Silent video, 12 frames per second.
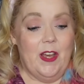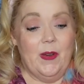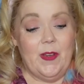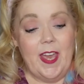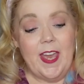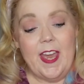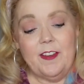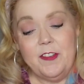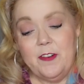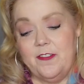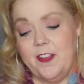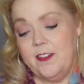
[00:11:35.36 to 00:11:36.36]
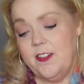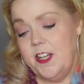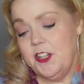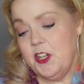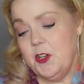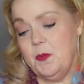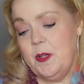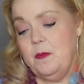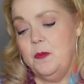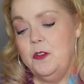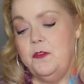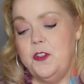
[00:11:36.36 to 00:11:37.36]
Okay, after foundation, we
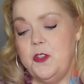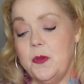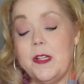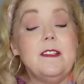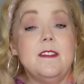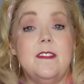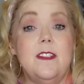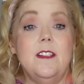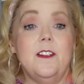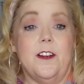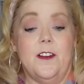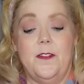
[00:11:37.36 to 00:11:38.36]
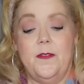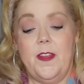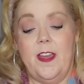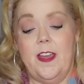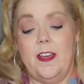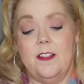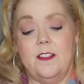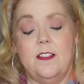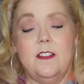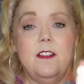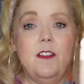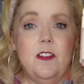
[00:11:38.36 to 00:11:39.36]
move to concealer. And
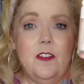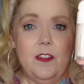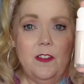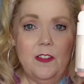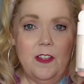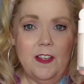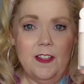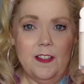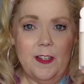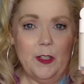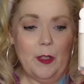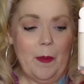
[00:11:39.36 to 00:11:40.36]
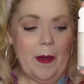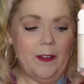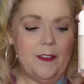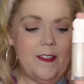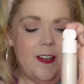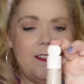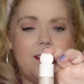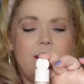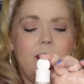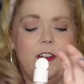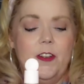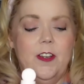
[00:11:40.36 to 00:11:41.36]
the concealer bottle
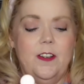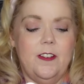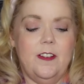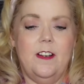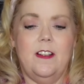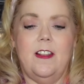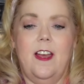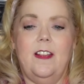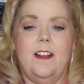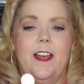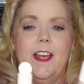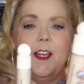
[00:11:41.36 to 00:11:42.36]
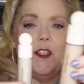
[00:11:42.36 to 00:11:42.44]
does look a lot like a